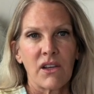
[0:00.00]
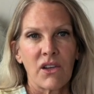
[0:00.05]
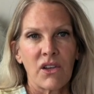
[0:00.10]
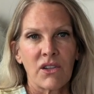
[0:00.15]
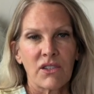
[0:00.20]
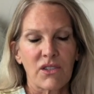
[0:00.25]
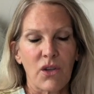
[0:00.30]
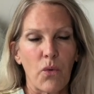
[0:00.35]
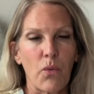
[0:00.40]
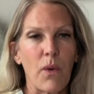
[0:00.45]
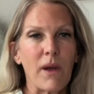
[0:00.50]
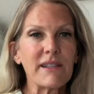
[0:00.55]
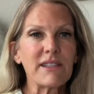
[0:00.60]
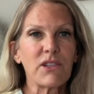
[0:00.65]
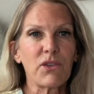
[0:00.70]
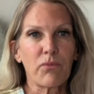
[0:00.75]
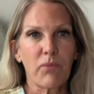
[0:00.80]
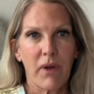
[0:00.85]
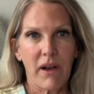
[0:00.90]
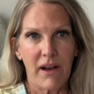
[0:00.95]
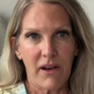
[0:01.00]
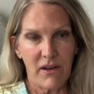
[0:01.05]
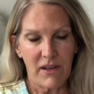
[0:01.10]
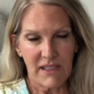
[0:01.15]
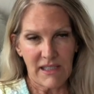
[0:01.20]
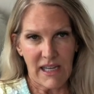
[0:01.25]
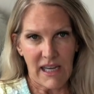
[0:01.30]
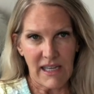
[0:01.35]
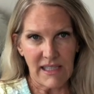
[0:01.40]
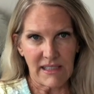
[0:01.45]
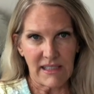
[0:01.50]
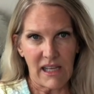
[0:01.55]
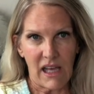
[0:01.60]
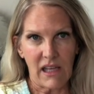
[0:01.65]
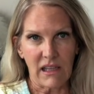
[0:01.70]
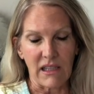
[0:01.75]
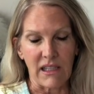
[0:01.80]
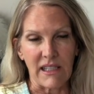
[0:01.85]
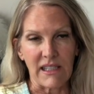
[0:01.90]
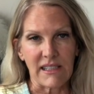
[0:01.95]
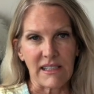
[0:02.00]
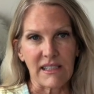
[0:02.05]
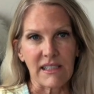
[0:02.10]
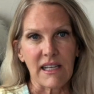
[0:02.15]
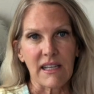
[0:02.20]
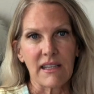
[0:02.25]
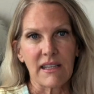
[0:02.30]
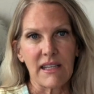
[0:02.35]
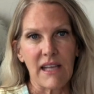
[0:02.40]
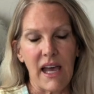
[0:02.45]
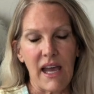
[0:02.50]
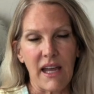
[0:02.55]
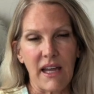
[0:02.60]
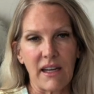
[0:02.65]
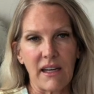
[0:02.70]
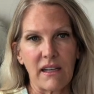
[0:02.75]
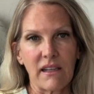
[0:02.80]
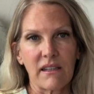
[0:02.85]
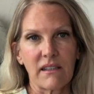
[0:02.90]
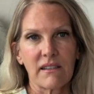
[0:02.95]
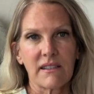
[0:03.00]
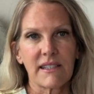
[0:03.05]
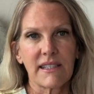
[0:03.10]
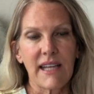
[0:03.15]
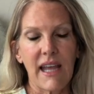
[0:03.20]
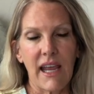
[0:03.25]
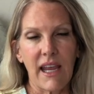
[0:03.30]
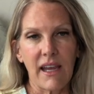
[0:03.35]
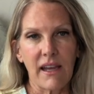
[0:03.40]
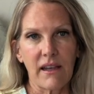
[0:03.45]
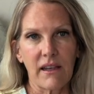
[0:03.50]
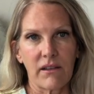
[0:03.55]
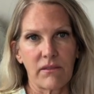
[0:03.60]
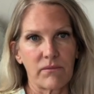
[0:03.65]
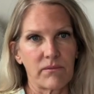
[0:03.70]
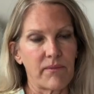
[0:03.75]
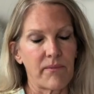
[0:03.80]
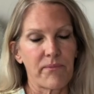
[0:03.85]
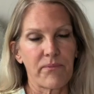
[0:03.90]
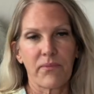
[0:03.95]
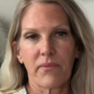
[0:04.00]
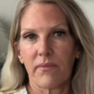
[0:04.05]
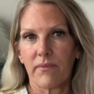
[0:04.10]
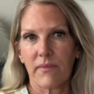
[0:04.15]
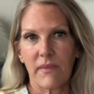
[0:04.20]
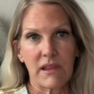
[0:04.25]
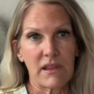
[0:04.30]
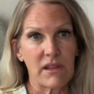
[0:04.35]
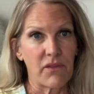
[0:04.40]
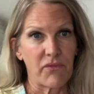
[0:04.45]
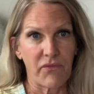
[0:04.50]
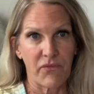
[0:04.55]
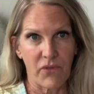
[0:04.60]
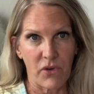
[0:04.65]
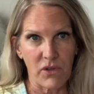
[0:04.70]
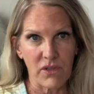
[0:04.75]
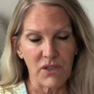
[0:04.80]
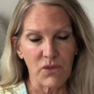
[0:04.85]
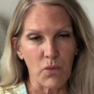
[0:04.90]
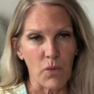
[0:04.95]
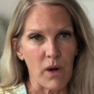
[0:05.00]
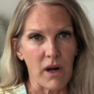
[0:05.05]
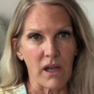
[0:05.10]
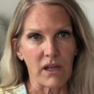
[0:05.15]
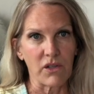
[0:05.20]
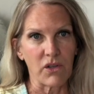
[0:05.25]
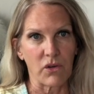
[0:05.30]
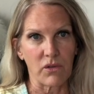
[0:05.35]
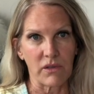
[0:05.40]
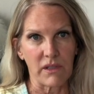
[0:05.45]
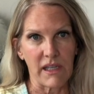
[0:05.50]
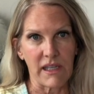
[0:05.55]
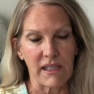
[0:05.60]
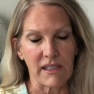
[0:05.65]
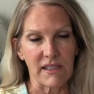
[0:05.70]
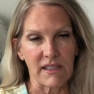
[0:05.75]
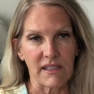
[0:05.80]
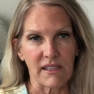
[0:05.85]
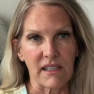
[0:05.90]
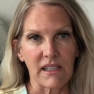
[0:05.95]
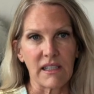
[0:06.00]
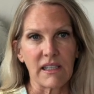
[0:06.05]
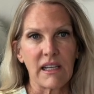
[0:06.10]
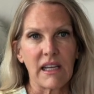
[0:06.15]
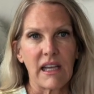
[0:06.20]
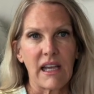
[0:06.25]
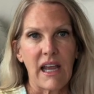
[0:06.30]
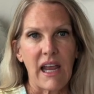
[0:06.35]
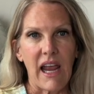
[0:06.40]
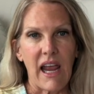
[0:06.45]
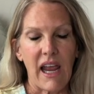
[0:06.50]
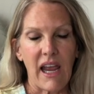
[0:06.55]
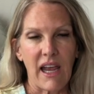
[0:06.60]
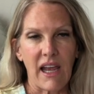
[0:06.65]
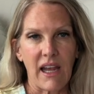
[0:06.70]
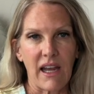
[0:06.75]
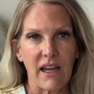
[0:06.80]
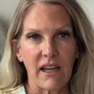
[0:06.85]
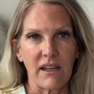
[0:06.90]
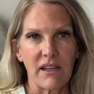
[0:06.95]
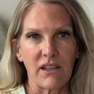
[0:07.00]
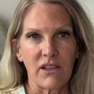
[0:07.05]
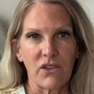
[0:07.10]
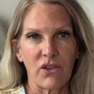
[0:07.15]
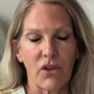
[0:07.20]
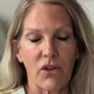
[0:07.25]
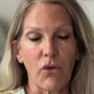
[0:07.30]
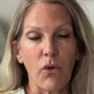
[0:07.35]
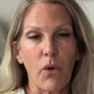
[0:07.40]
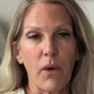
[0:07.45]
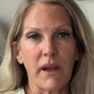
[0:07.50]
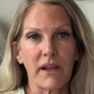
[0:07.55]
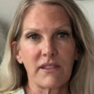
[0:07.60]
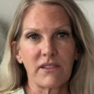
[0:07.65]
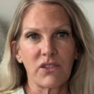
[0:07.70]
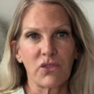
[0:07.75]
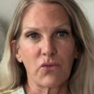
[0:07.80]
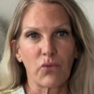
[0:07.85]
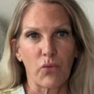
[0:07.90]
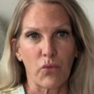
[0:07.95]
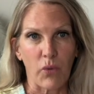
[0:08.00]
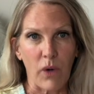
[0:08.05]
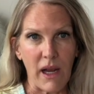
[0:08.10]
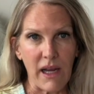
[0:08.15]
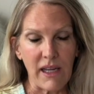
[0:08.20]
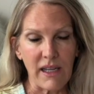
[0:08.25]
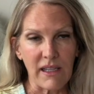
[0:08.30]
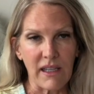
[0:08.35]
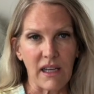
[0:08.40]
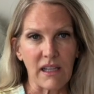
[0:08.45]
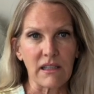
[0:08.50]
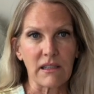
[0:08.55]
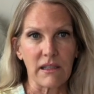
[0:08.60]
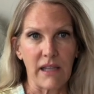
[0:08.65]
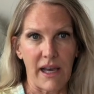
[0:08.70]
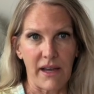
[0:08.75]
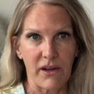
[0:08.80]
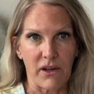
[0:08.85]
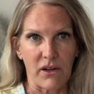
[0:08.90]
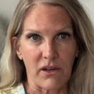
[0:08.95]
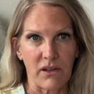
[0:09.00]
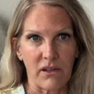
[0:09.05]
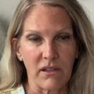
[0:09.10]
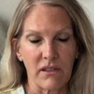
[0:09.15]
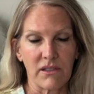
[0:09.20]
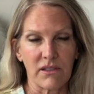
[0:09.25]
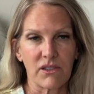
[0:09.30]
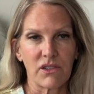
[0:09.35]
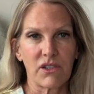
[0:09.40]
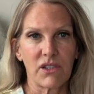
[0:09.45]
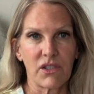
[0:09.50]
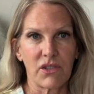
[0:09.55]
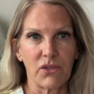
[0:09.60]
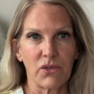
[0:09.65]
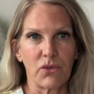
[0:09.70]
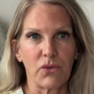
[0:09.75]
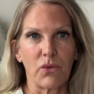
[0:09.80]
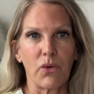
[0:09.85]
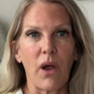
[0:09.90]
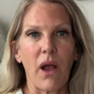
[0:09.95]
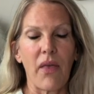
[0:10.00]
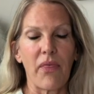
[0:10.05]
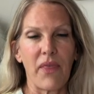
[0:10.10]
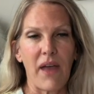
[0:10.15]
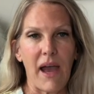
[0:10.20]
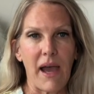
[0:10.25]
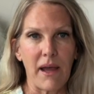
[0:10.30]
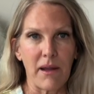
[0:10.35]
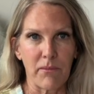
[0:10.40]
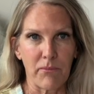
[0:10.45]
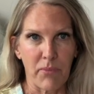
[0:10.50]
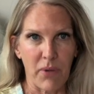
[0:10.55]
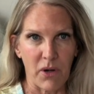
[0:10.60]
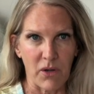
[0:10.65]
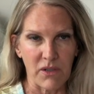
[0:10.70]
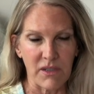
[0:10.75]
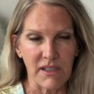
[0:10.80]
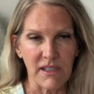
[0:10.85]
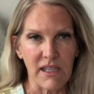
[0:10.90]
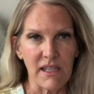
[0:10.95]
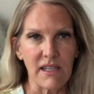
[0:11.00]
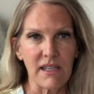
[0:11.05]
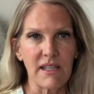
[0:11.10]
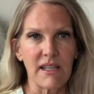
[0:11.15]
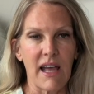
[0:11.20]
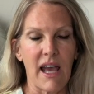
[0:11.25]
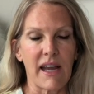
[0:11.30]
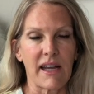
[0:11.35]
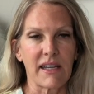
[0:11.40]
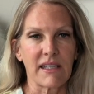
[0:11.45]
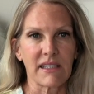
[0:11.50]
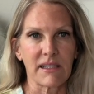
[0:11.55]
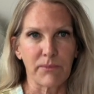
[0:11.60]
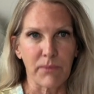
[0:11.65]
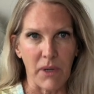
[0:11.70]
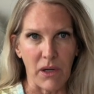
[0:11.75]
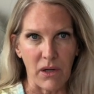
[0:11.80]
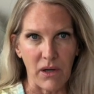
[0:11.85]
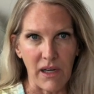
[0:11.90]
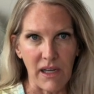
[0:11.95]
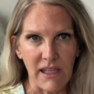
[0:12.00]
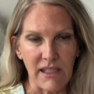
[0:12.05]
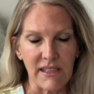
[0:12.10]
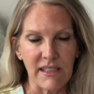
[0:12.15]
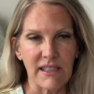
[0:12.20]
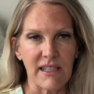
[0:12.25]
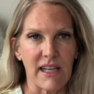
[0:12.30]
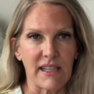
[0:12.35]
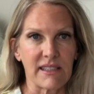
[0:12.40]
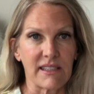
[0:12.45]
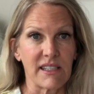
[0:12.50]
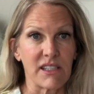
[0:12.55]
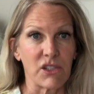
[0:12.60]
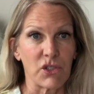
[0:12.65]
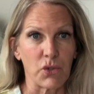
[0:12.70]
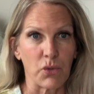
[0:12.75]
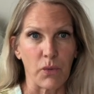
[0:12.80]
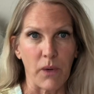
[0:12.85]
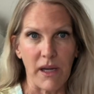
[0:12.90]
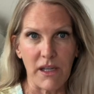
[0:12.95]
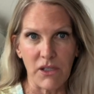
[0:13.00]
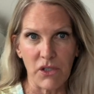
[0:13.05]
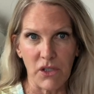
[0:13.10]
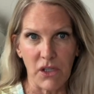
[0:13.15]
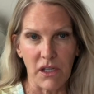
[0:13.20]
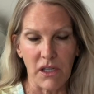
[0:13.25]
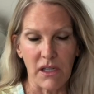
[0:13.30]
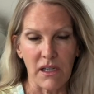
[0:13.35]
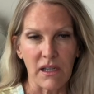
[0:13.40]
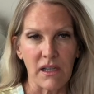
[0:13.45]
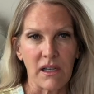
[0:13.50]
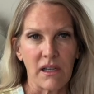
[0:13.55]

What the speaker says: So once you prioritize that list, then take the first one on your list and you're going to write a letter to that person, that experience, that situation.